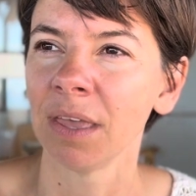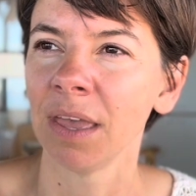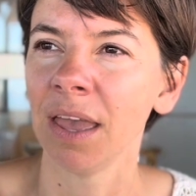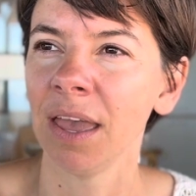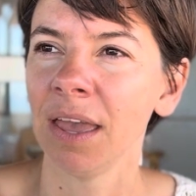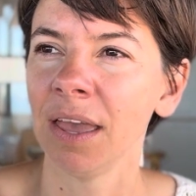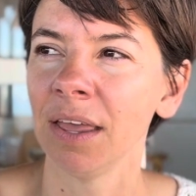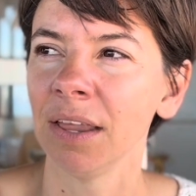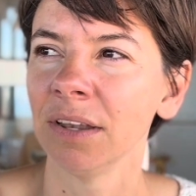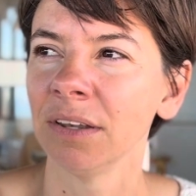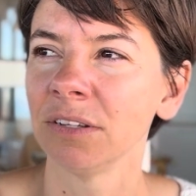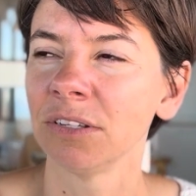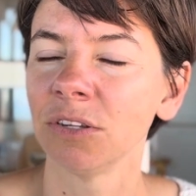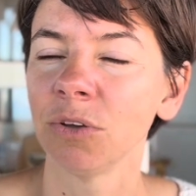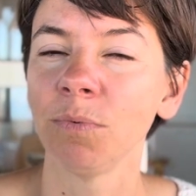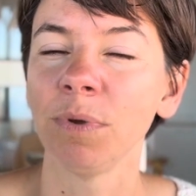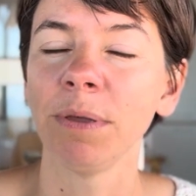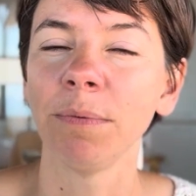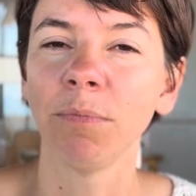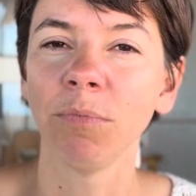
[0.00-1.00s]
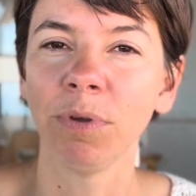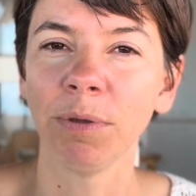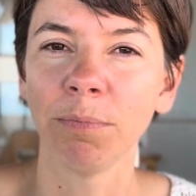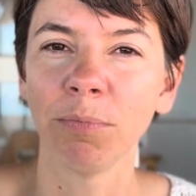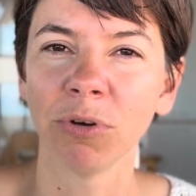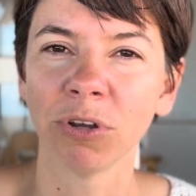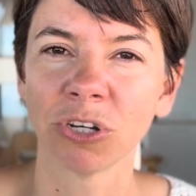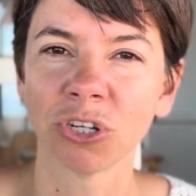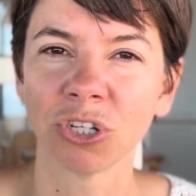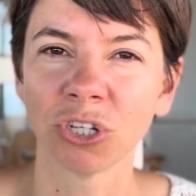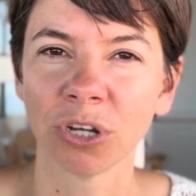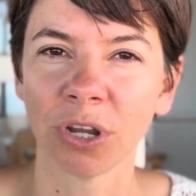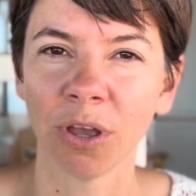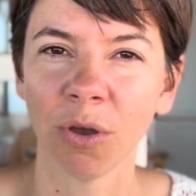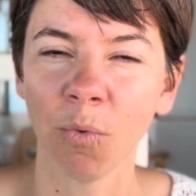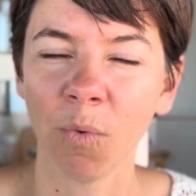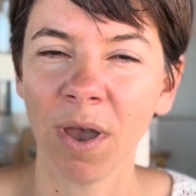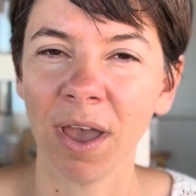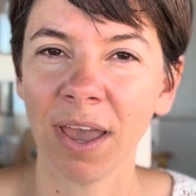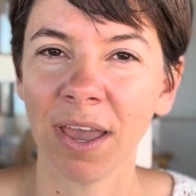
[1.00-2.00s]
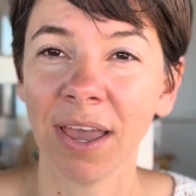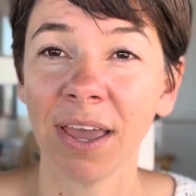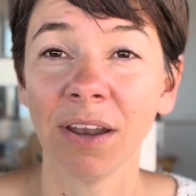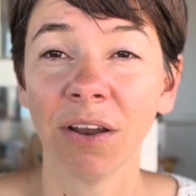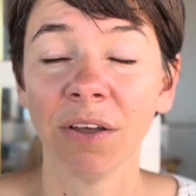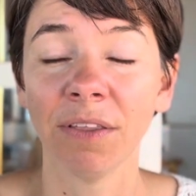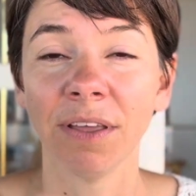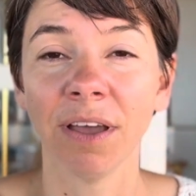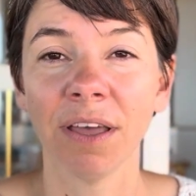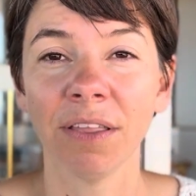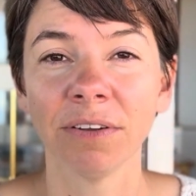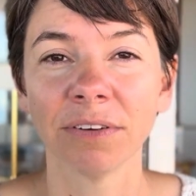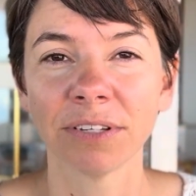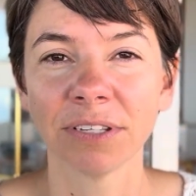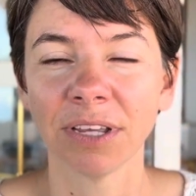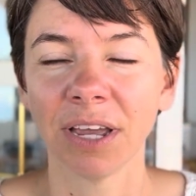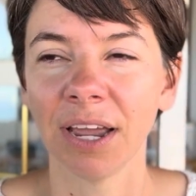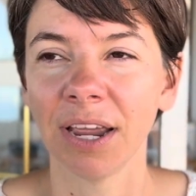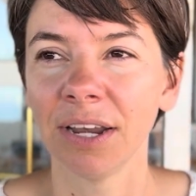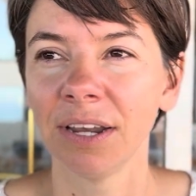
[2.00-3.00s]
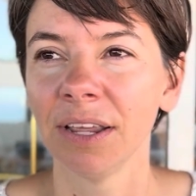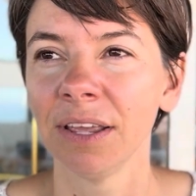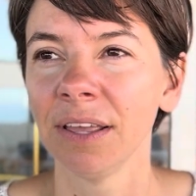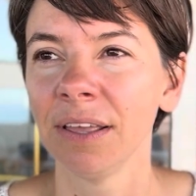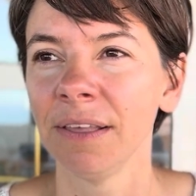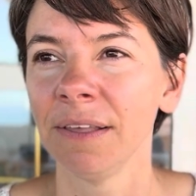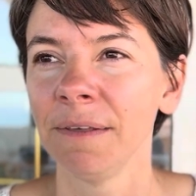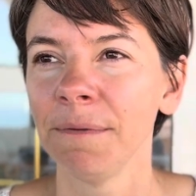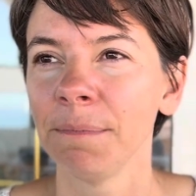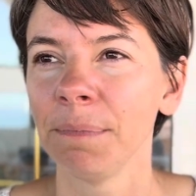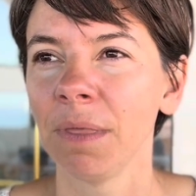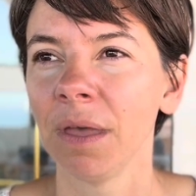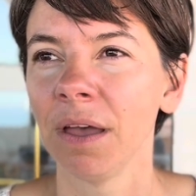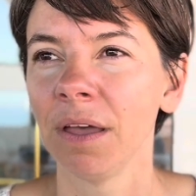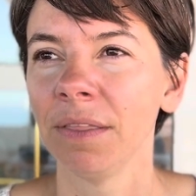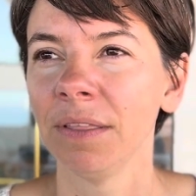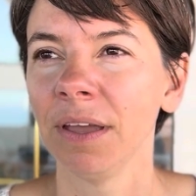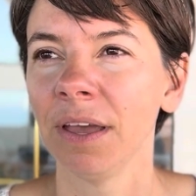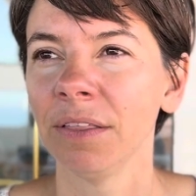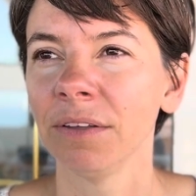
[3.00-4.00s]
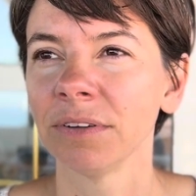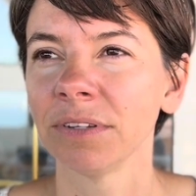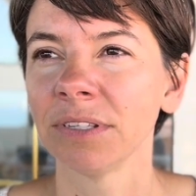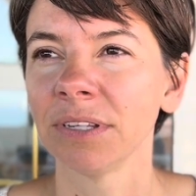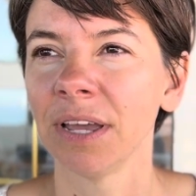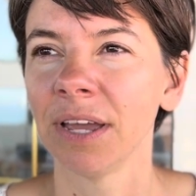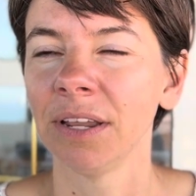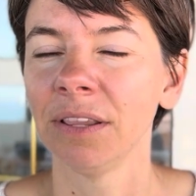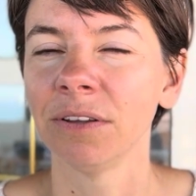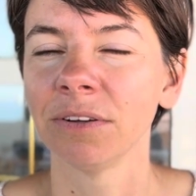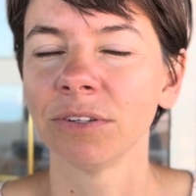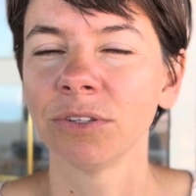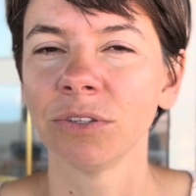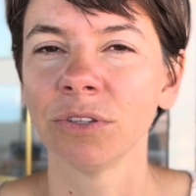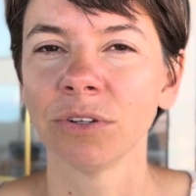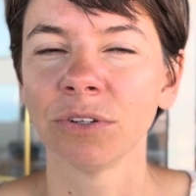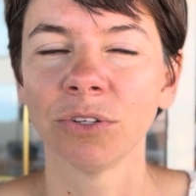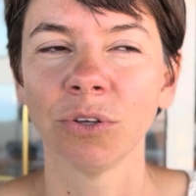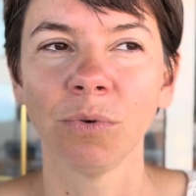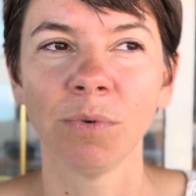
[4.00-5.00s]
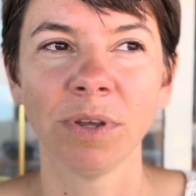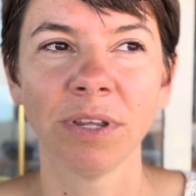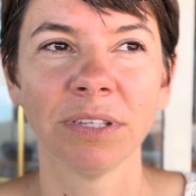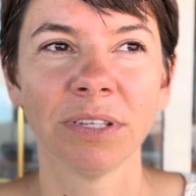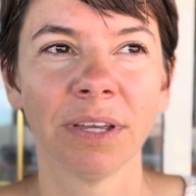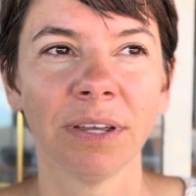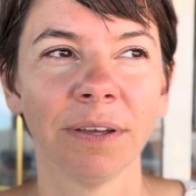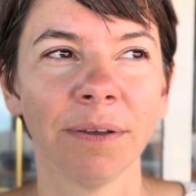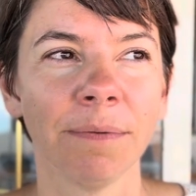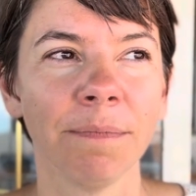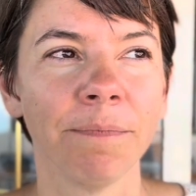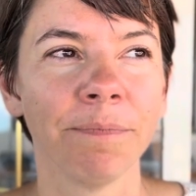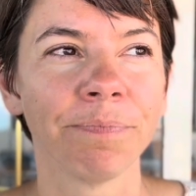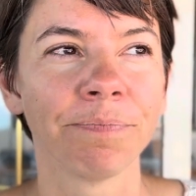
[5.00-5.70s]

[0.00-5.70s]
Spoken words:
And so we push away. And on the other side, there's always a